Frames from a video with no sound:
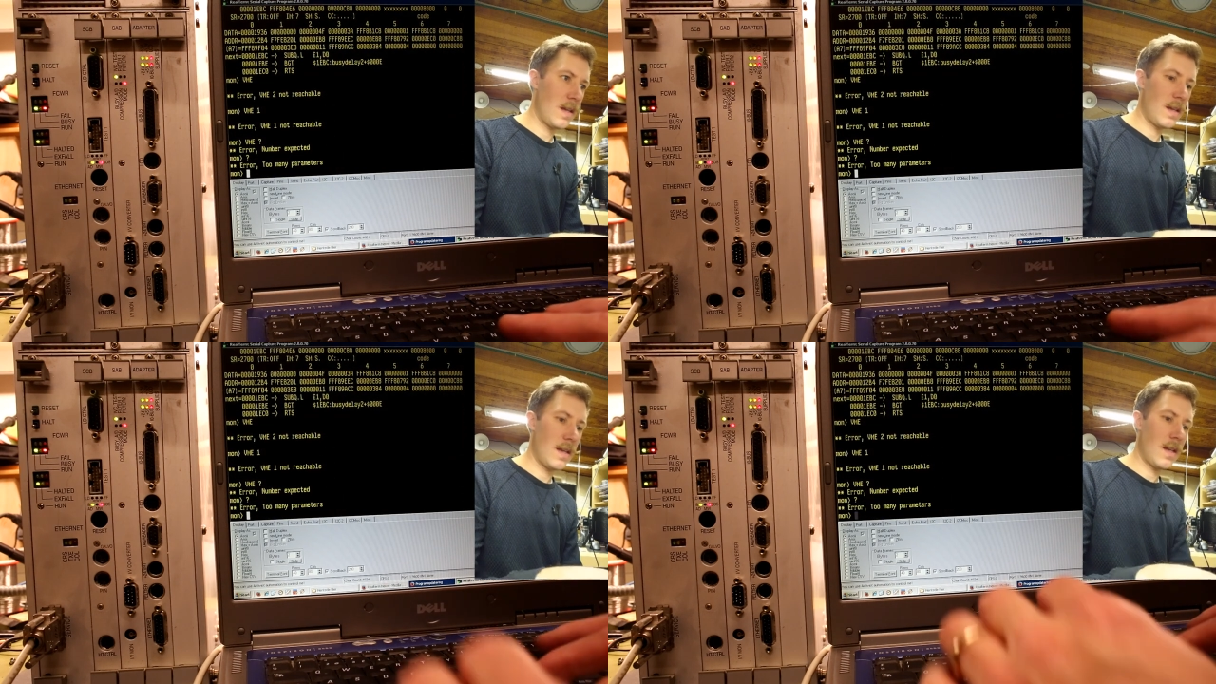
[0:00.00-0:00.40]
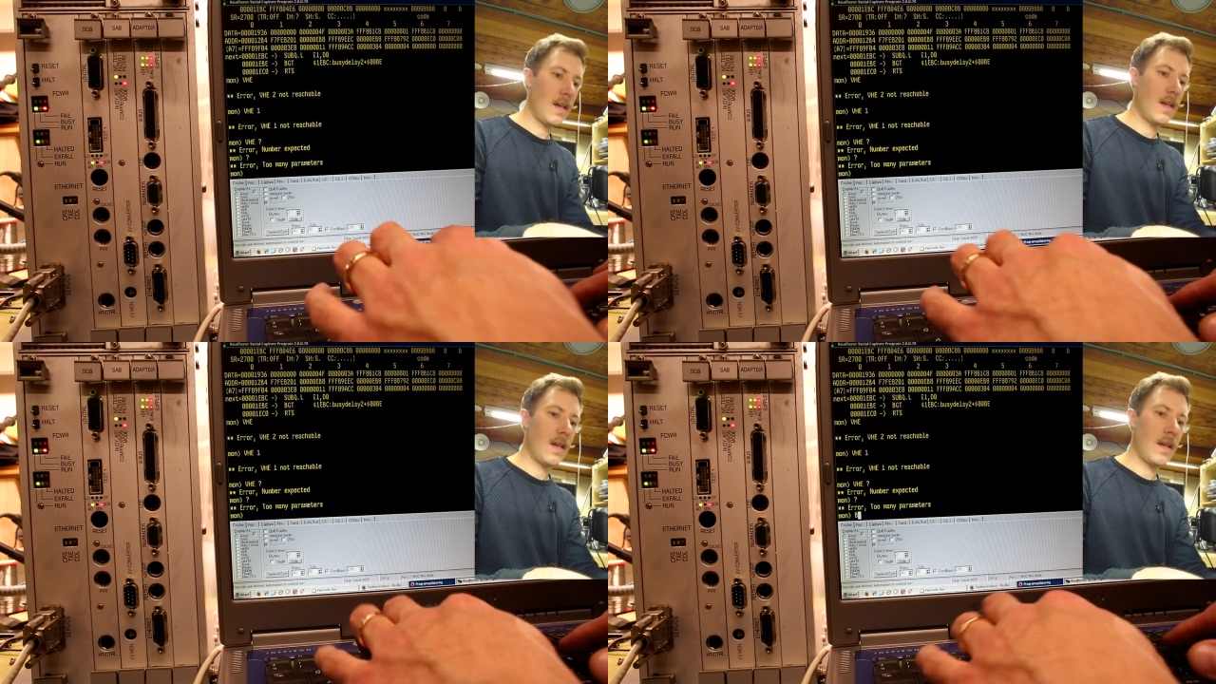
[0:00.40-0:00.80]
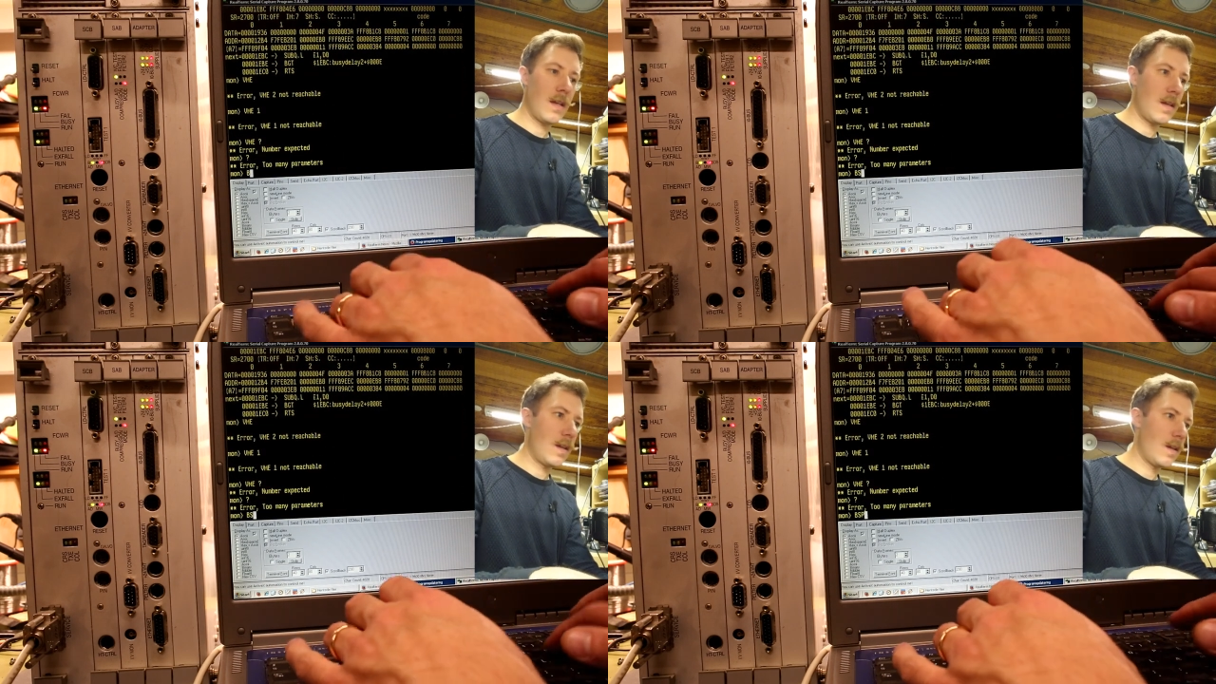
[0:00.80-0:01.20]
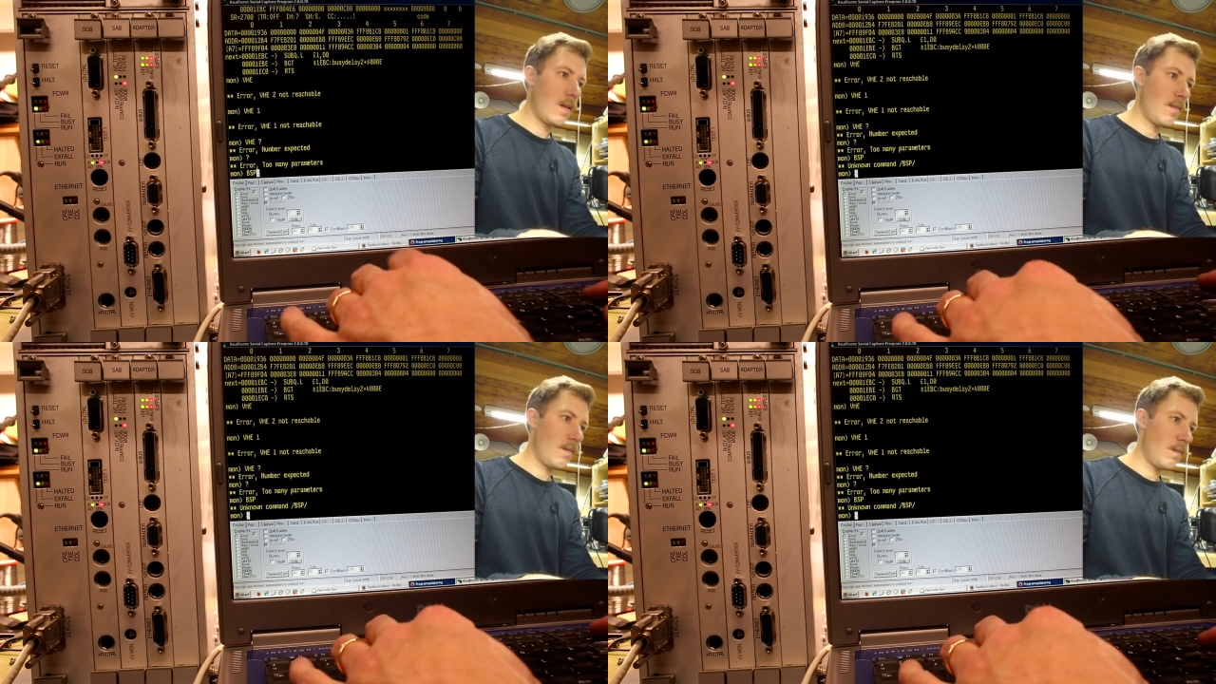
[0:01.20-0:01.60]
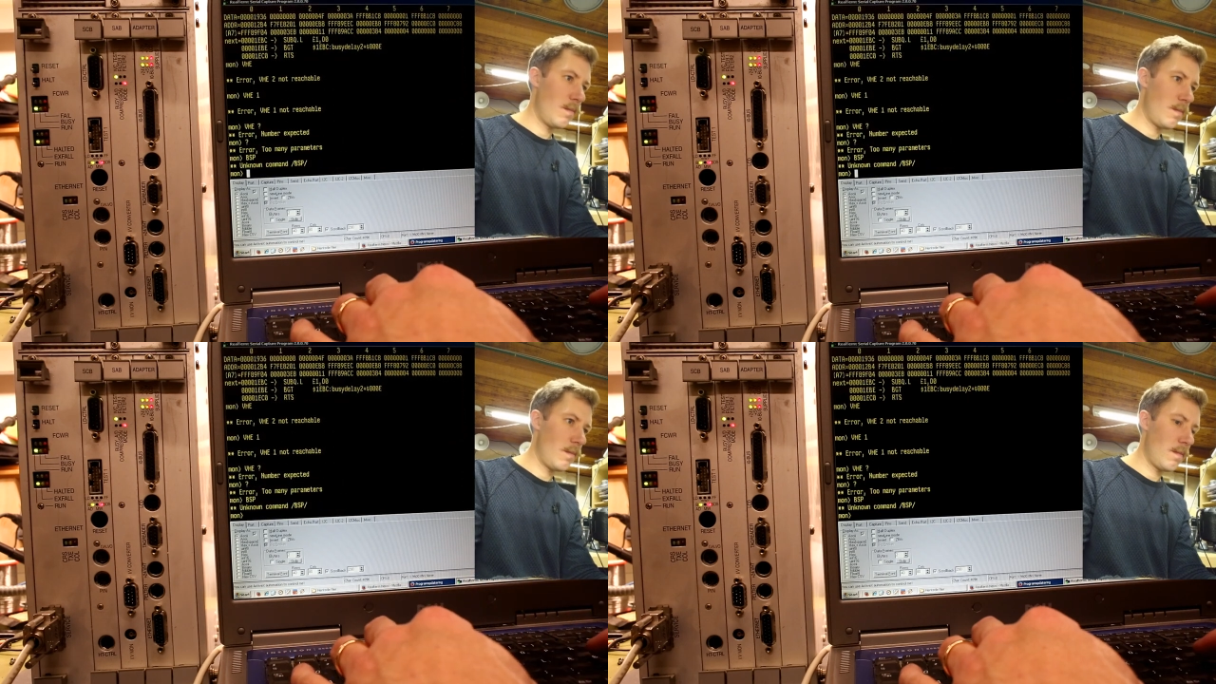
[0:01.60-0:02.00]

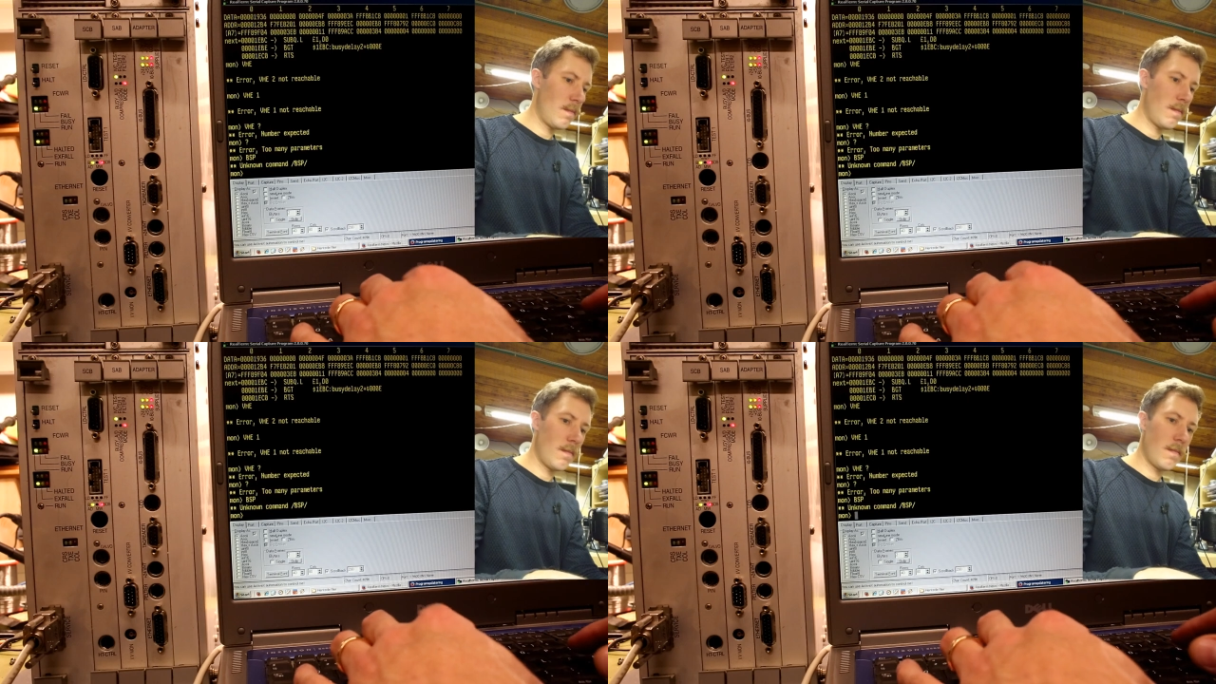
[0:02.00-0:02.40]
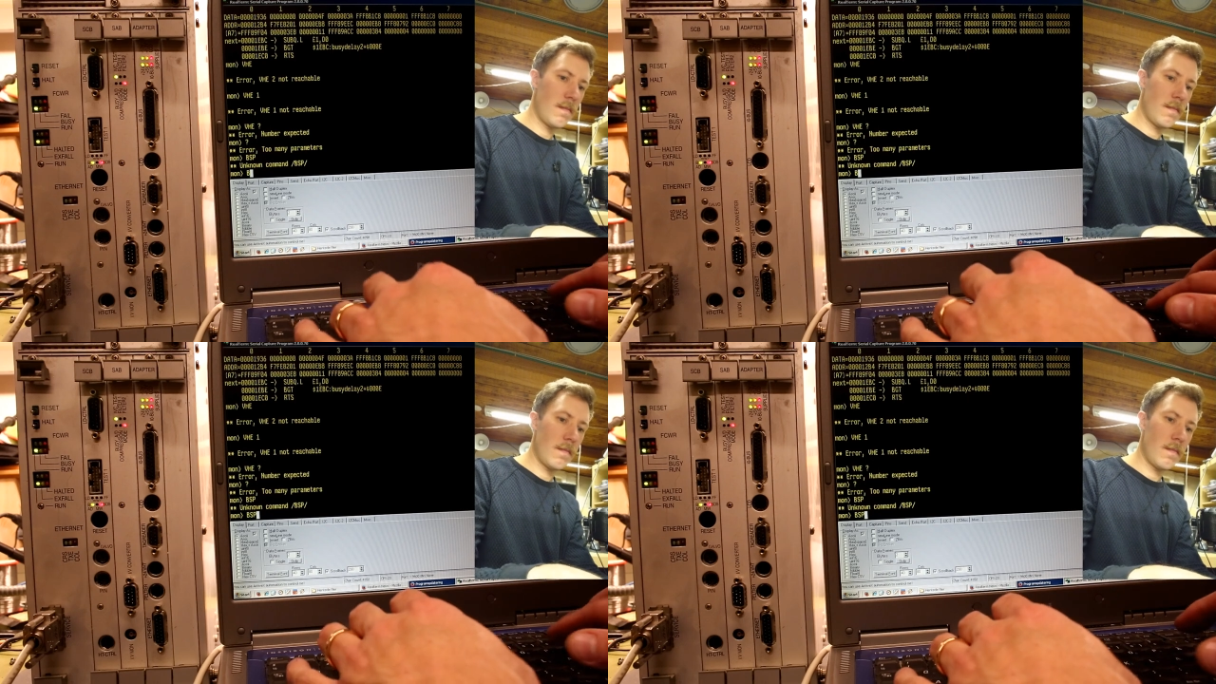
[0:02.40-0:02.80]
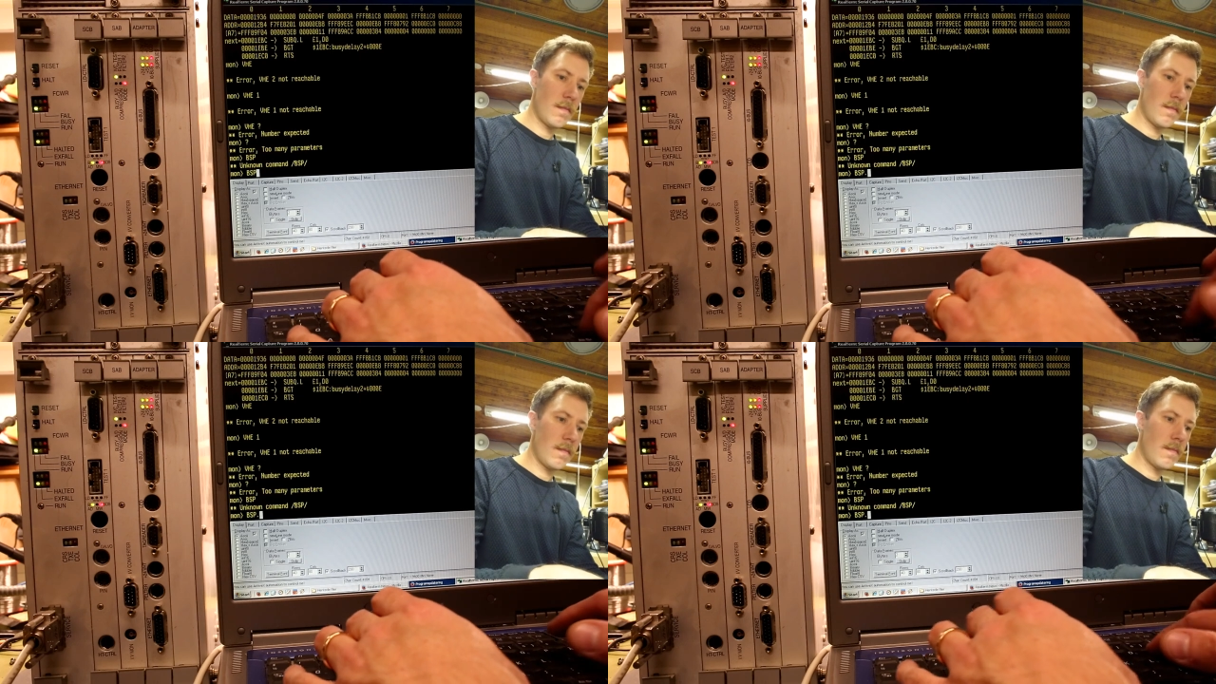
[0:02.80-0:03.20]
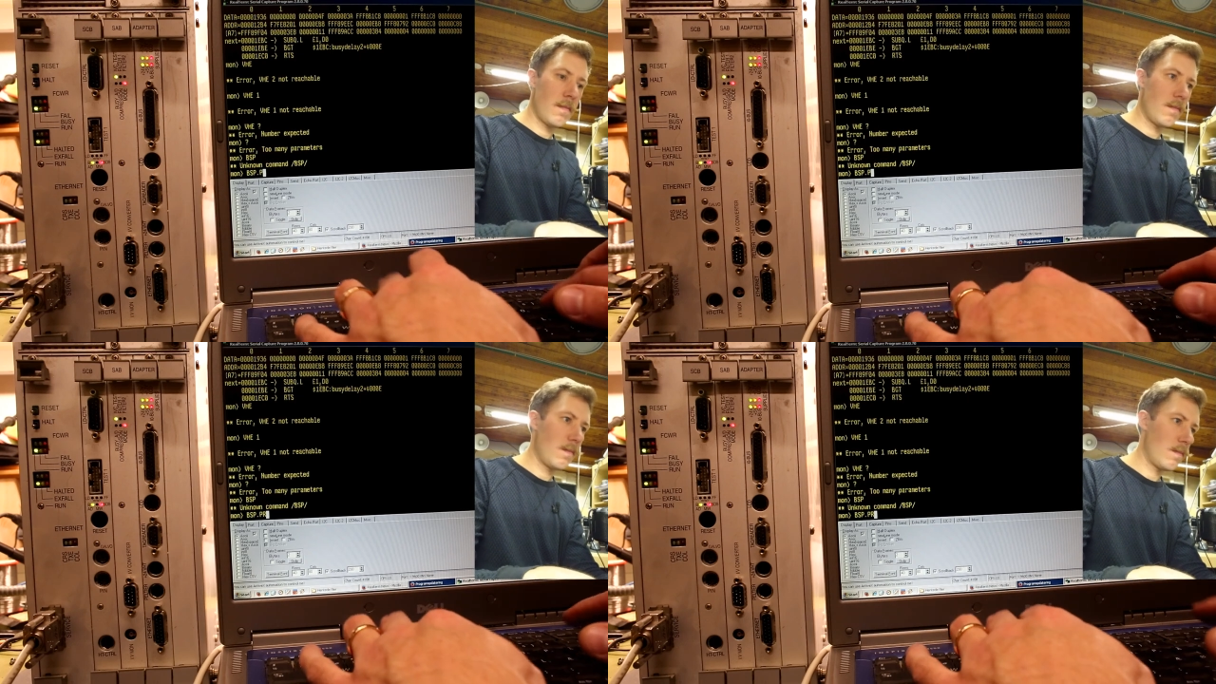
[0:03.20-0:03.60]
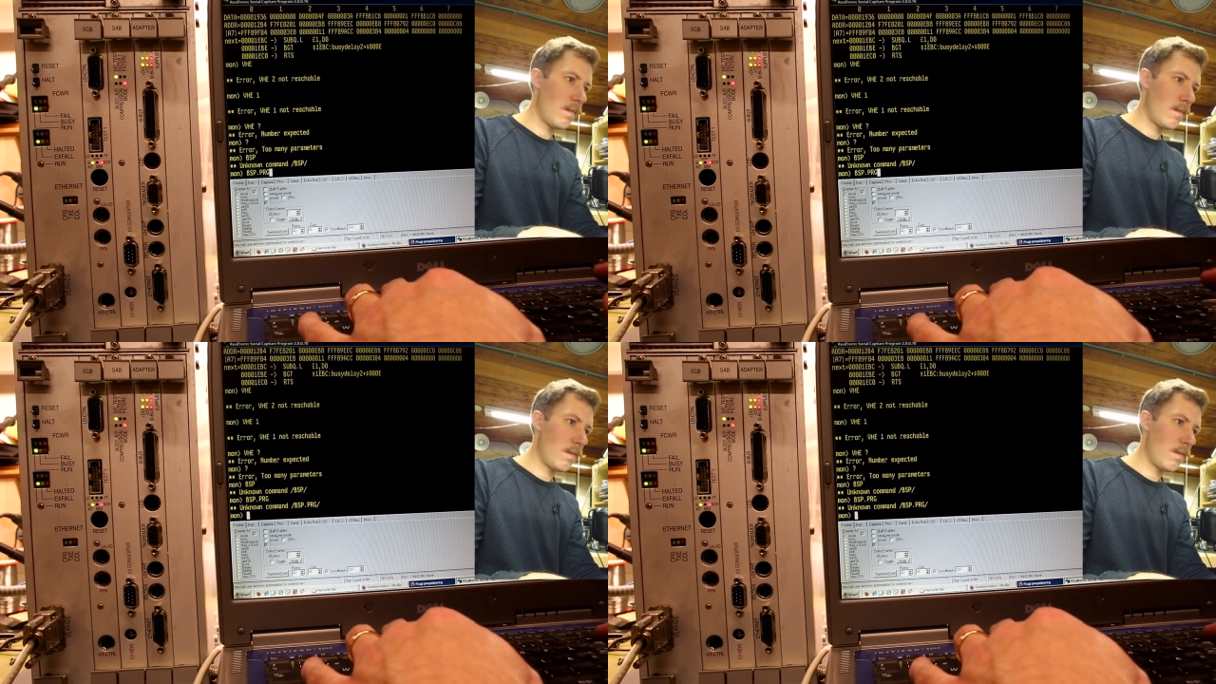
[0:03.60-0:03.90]
[no speech]